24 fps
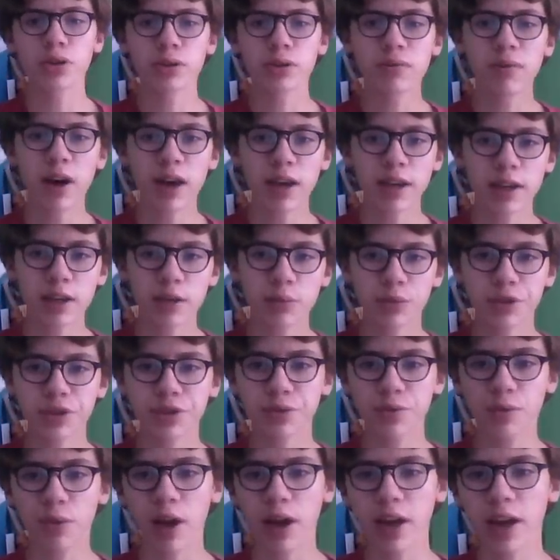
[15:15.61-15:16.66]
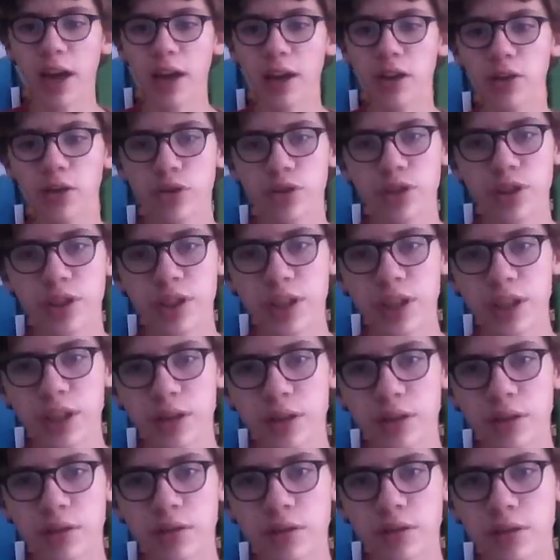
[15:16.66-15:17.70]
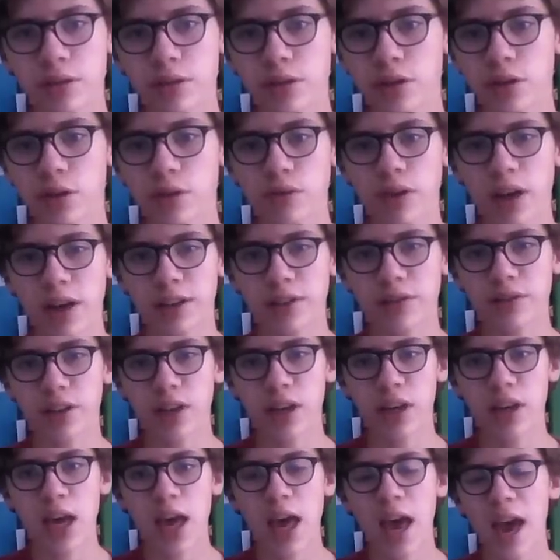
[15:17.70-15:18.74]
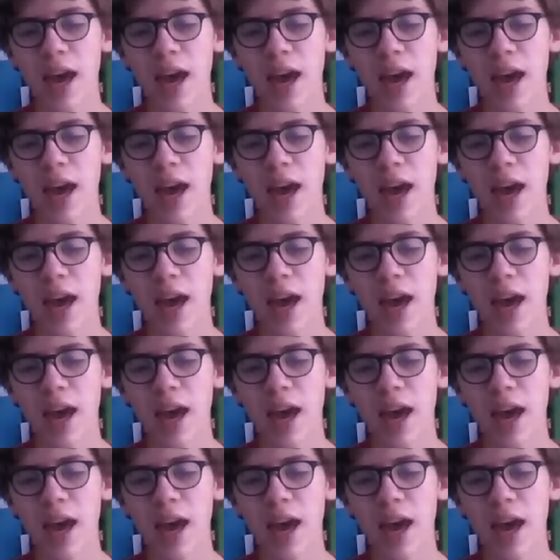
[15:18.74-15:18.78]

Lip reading: your lighting wasn't right, I couldn't hear correctly,